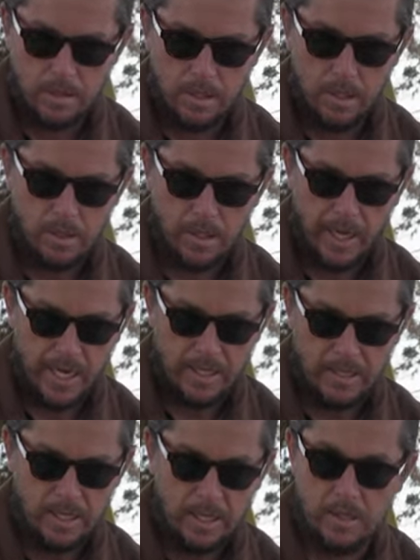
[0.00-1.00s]
you know,
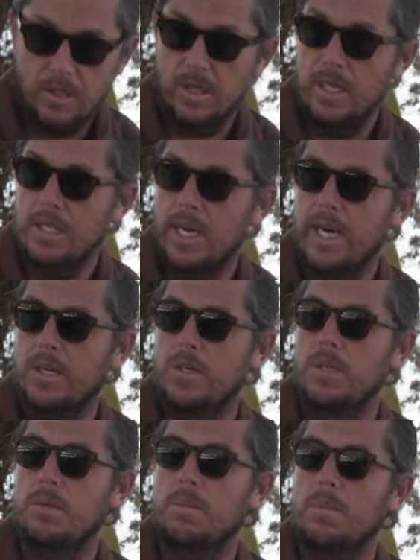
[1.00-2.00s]
casting is
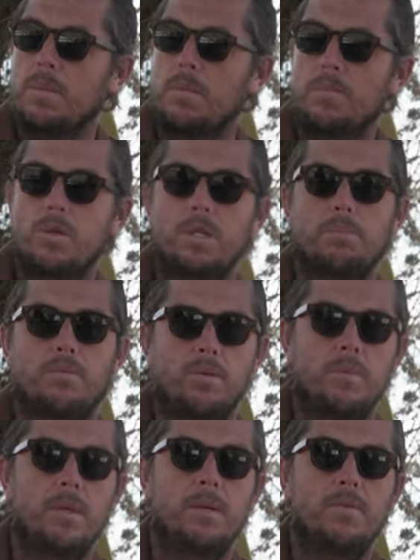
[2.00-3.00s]
actually really
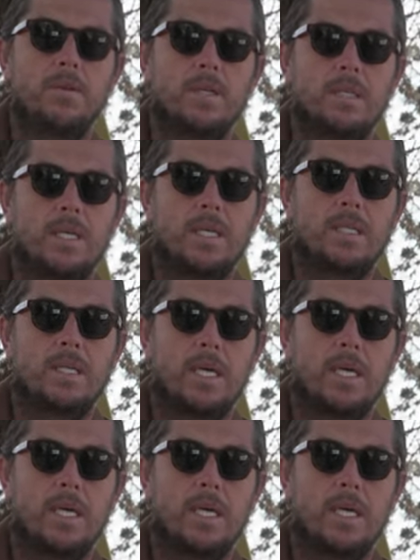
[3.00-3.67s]
primitive in a sense.